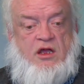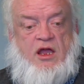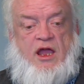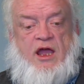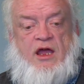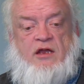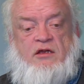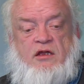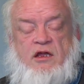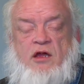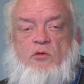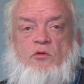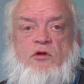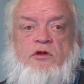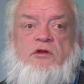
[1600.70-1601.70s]
and
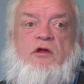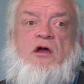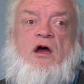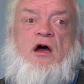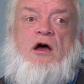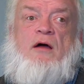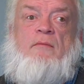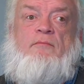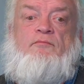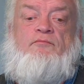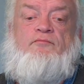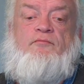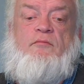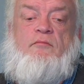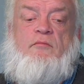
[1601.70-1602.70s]
it would, um,
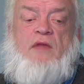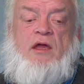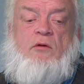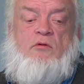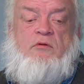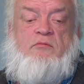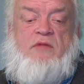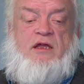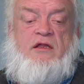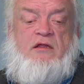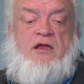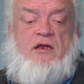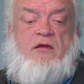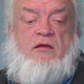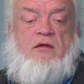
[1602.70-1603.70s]
it would mean
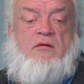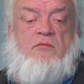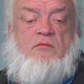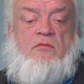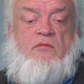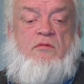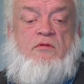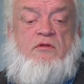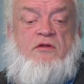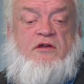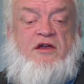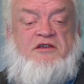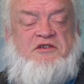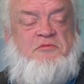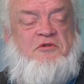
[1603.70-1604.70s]
that the
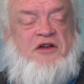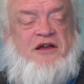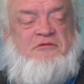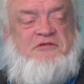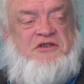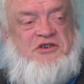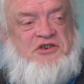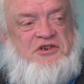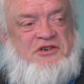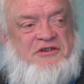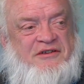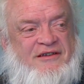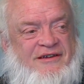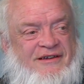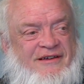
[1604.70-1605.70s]
customer acquisition
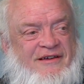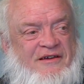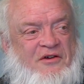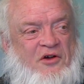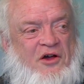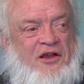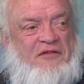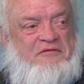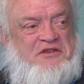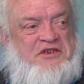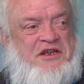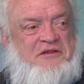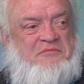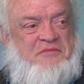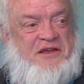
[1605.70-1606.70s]
all of a
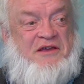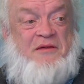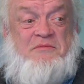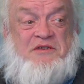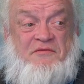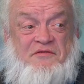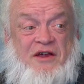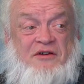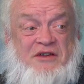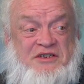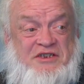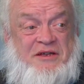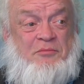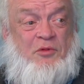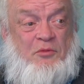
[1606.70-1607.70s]
sudden becomes a very
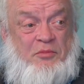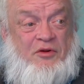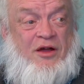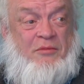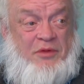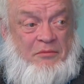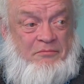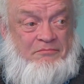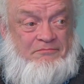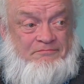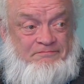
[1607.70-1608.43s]
simple problem.